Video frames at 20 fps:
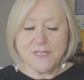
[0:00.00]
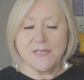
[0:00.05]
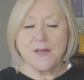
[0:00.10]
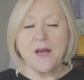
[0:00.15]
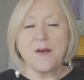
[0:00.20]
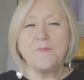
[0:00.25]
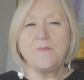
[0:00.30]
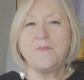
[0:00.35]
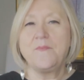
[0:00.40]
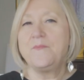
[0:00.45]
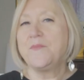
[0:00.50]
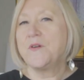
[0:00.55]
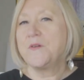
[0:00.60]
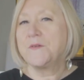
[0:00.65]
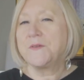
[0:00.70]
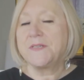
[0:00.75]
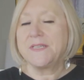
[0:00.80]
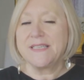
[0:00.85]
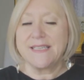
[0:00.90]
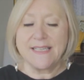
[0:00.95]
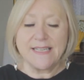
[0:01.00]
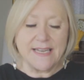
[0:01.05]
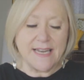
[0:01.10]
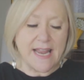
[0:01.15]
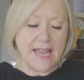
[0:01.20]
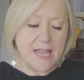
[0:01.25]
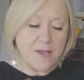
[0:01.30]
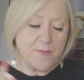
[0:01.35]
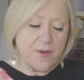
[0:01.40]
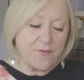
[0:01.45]
a person's
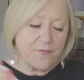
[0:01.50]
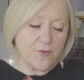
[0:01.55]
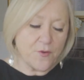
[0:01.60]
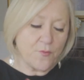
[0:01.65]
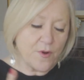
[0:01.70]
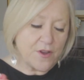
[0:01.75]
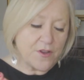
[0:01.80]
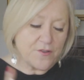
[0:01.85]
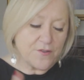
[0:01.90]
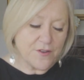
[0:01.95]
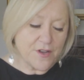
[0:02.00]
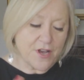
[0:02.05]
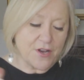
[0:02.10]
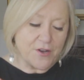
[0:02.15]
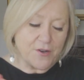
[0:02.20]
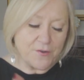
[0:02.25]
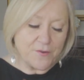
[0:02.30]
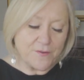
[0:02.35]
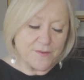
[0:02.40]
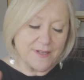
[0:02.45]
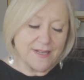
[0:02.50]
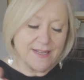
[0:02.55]
name everywhere you go,